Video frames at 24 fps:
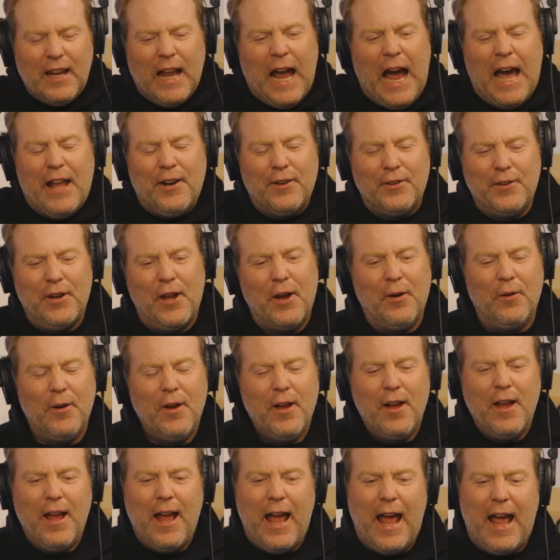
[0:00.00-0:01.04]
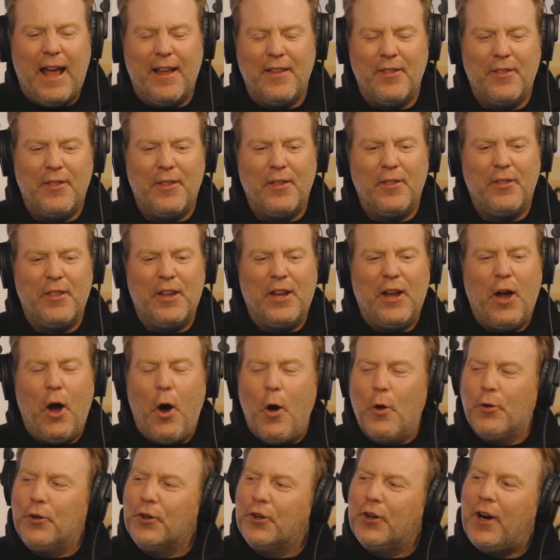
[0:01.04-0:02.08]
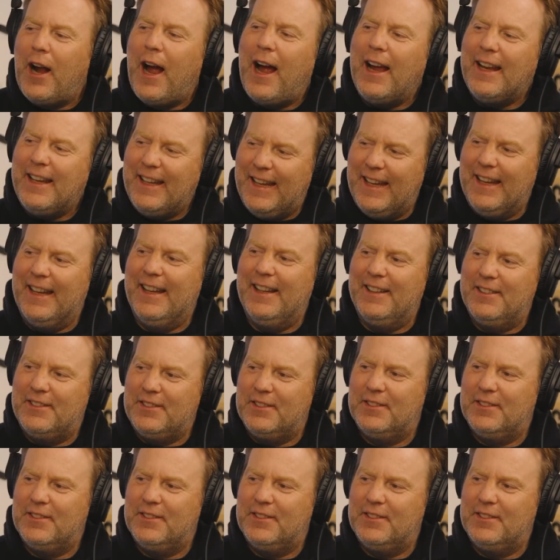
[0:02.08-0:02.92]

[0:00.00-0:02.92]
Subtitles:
I don't know. The older I get,